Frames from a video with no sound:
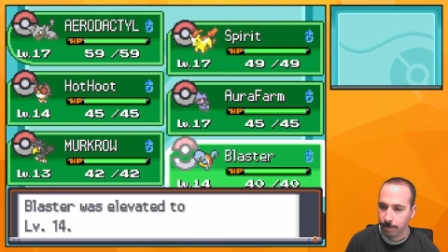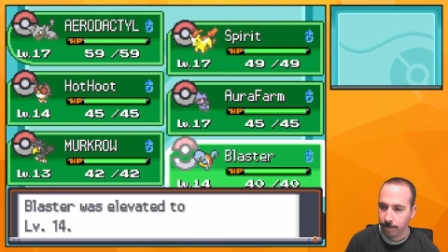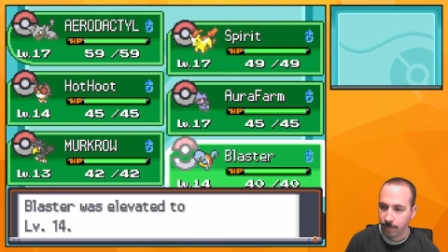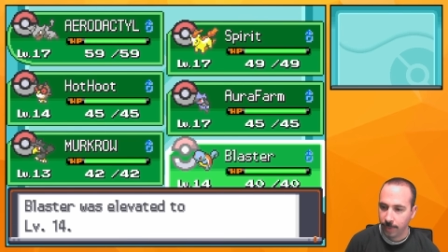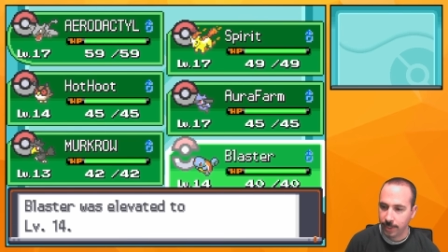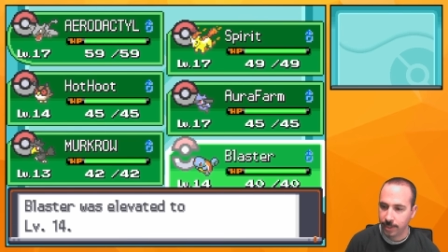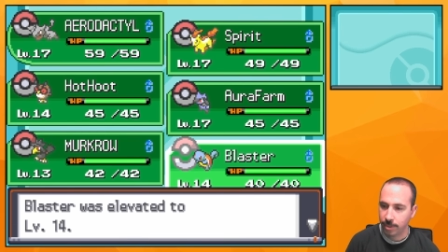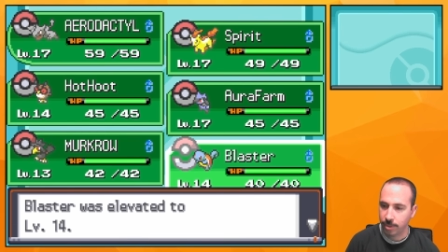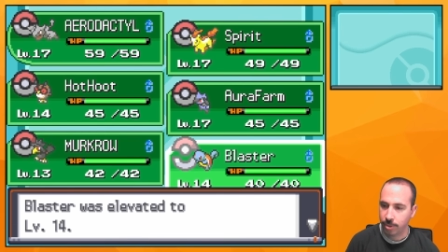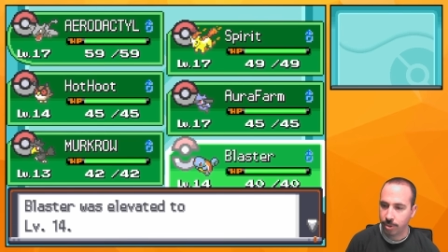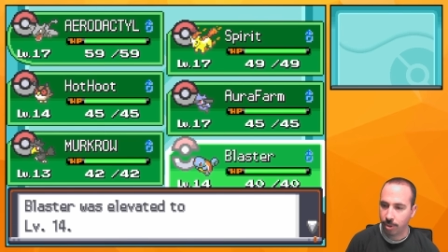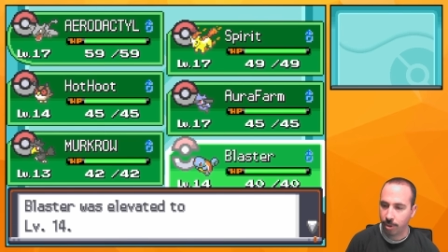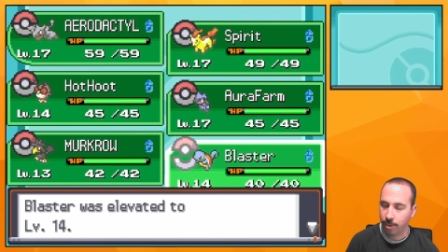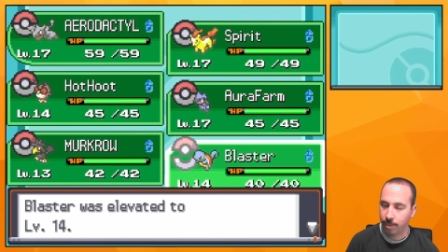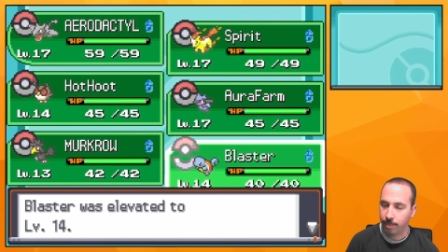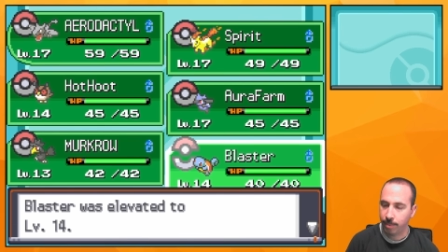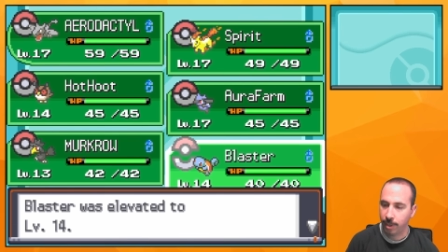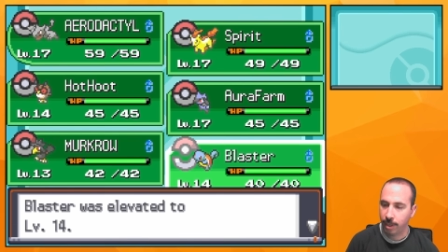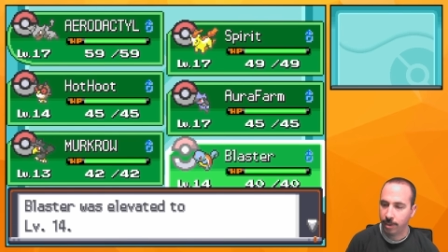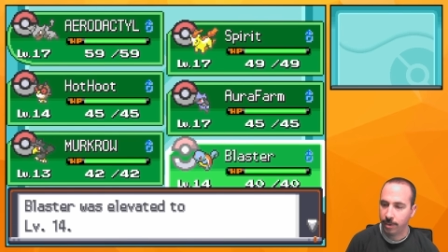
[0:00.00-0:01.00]
Isn't Charm
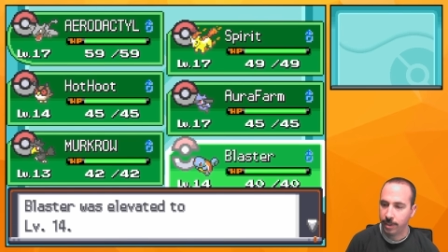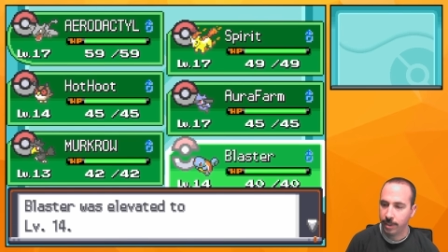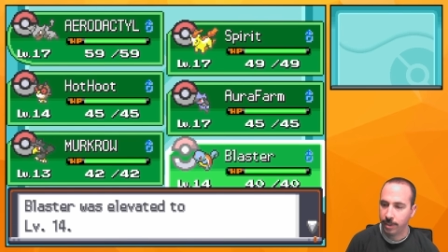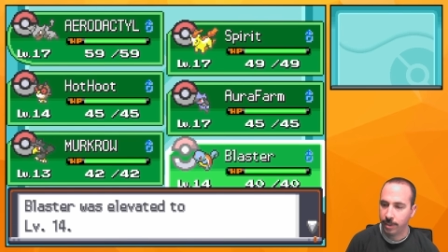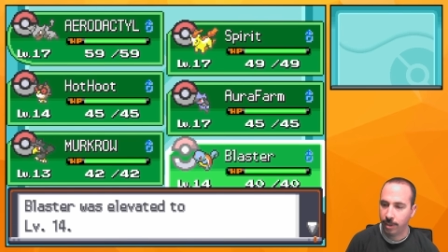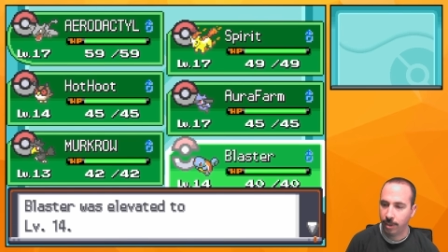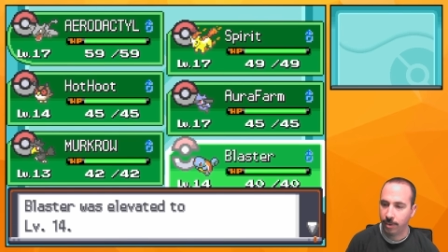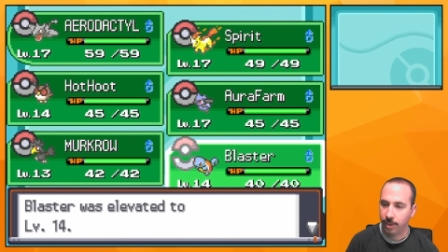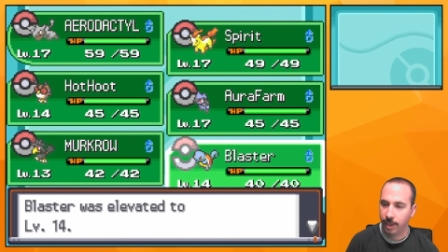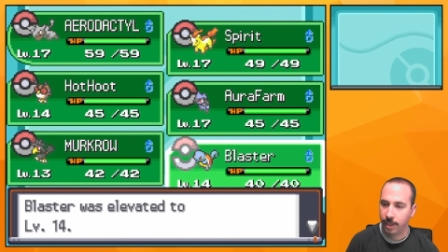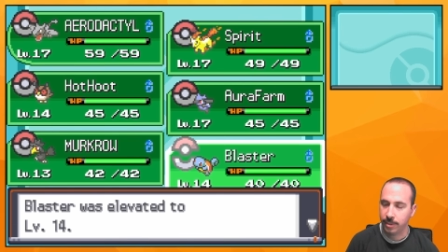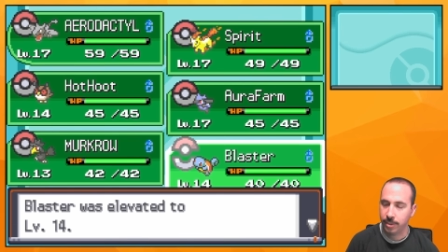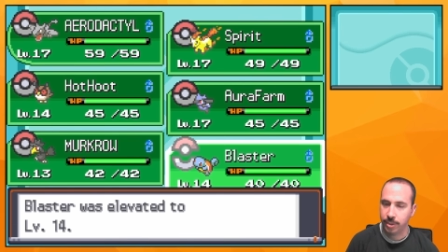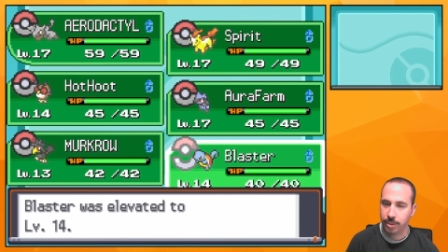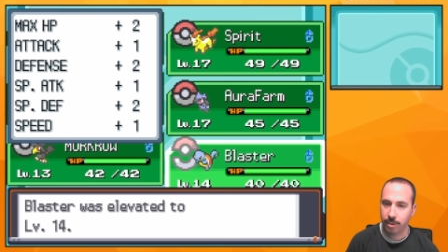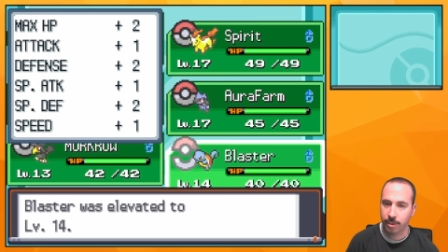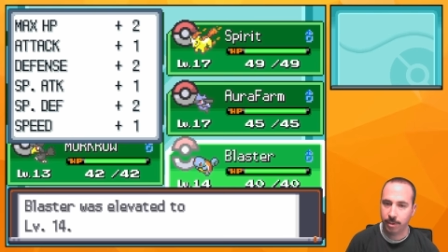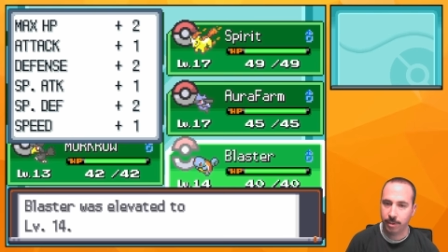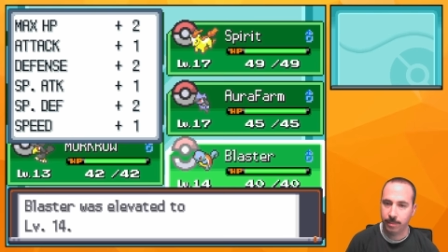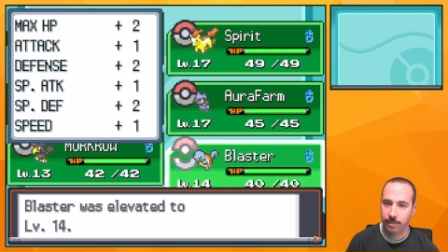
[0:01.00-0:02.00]
priority? No, not
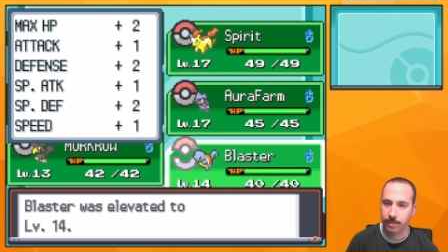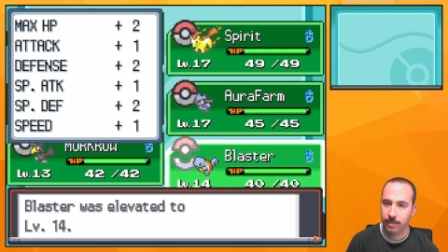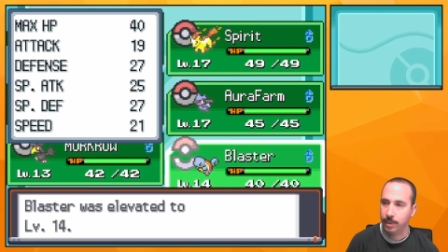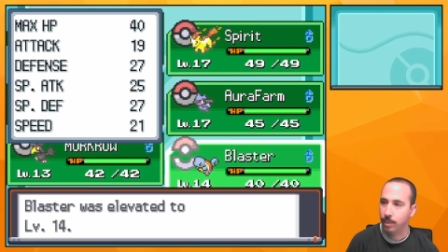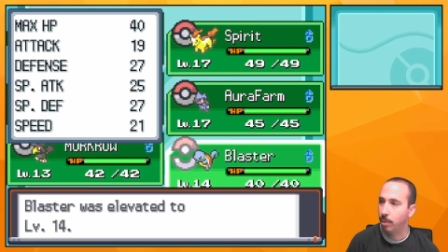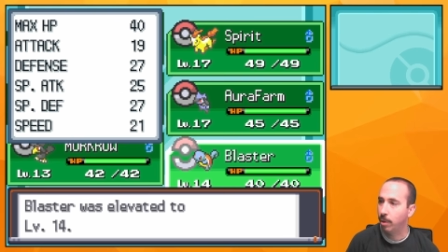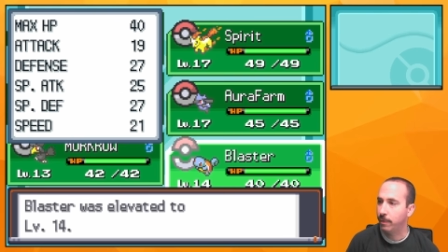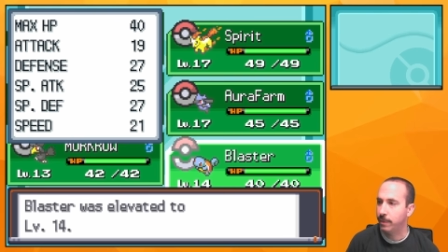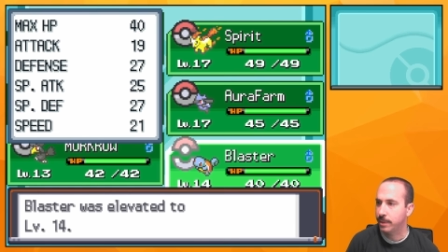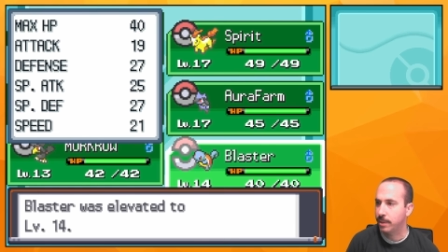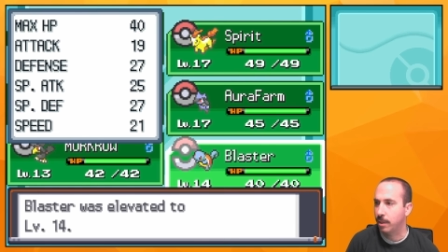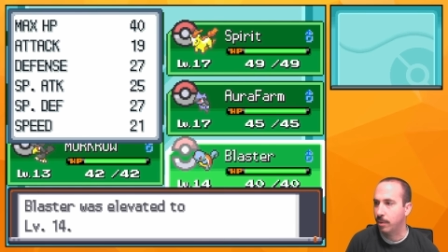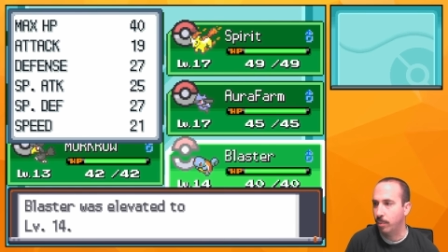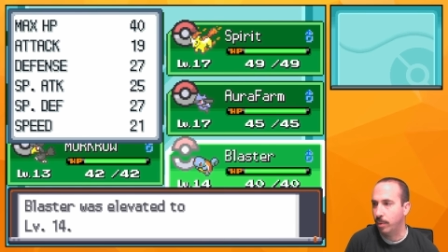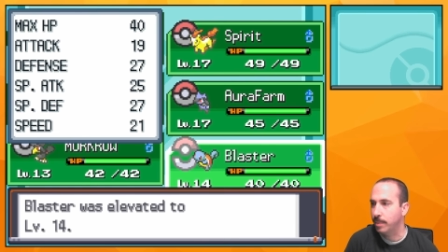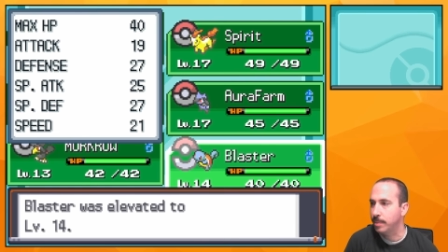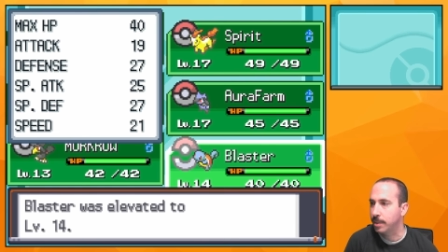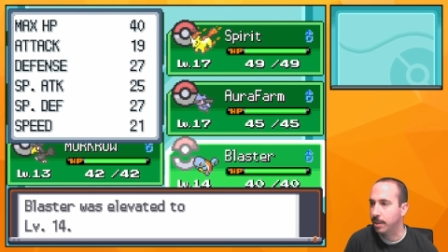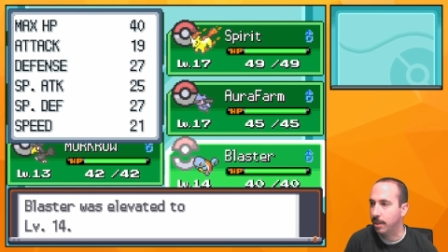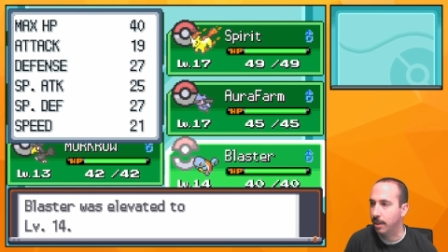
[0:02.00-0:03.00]
Charm. Well, if it's on
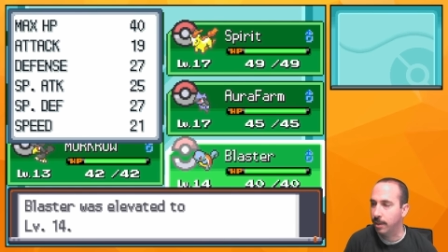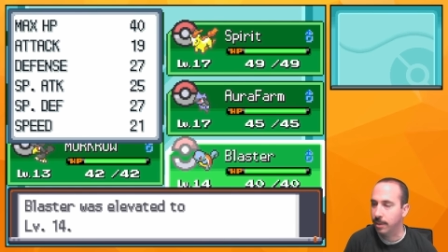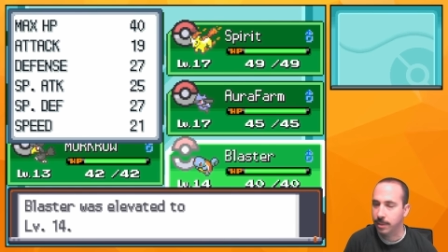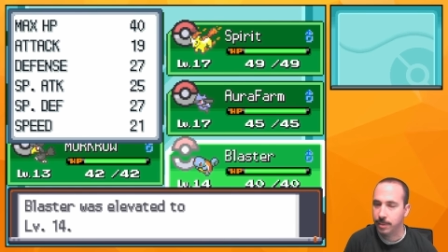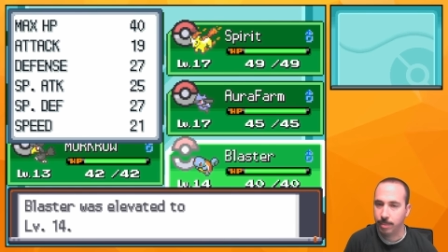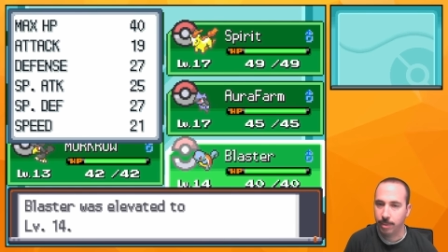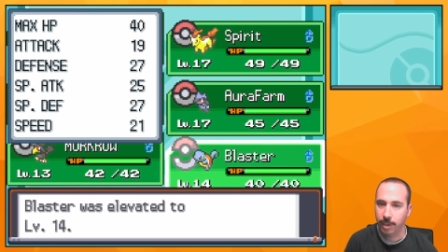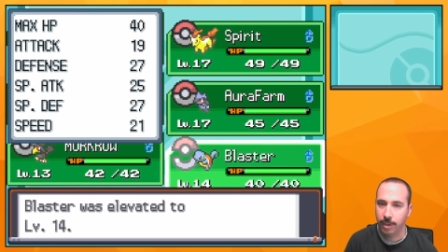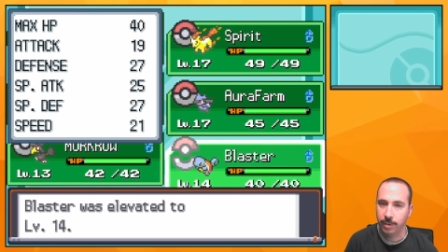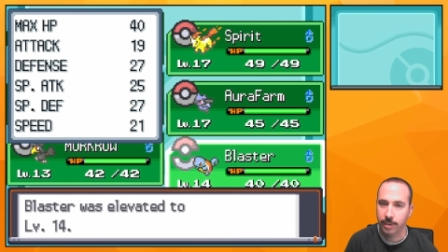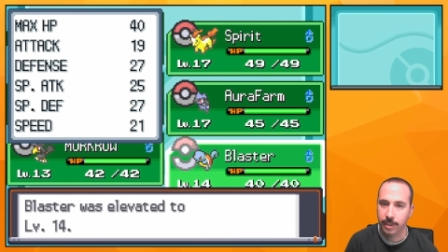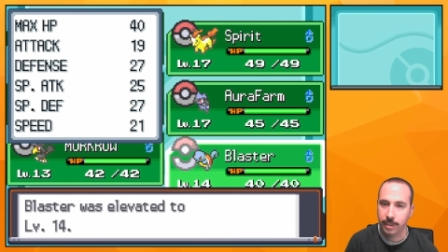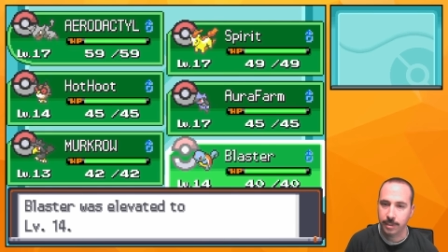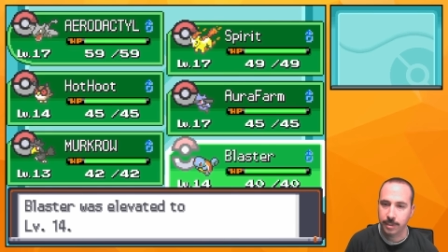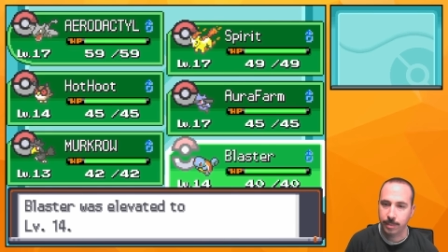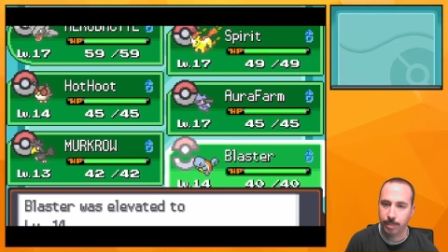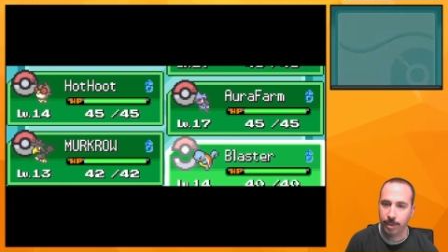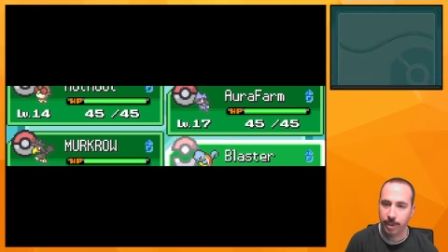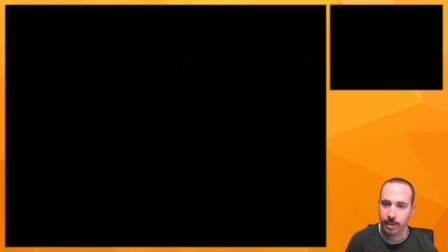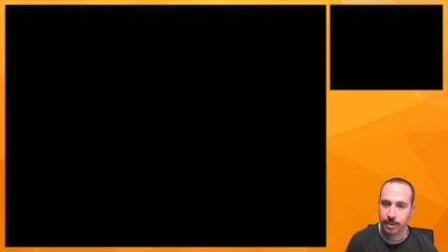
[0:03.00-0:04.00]
Whimsicott, it's priority because of
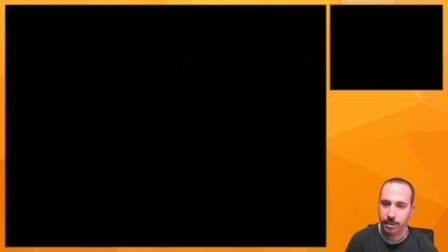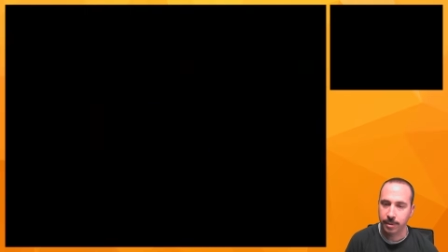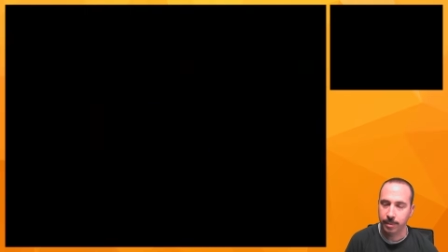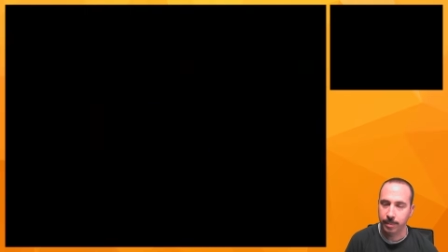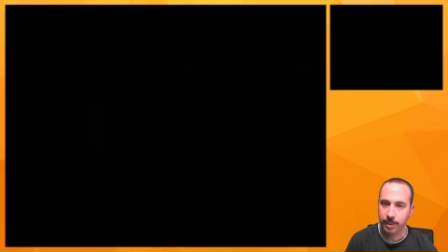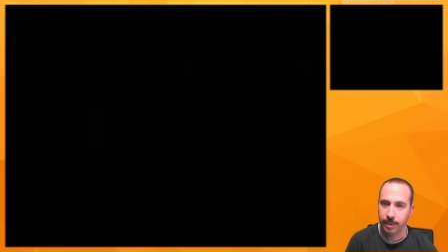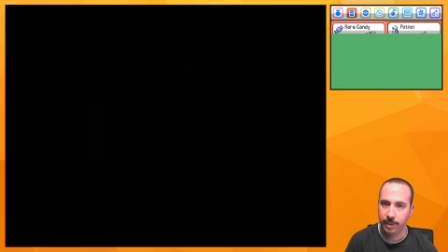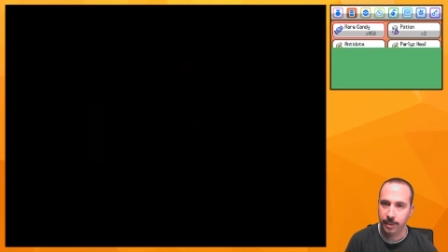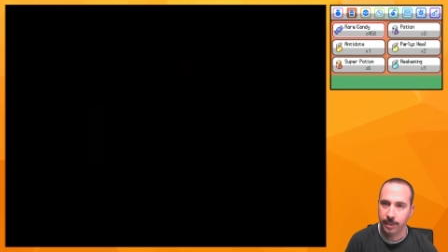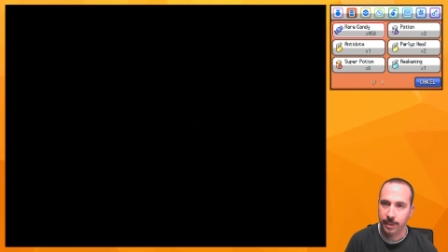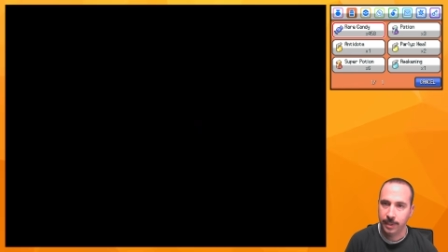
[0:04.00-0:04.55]
Prankster, but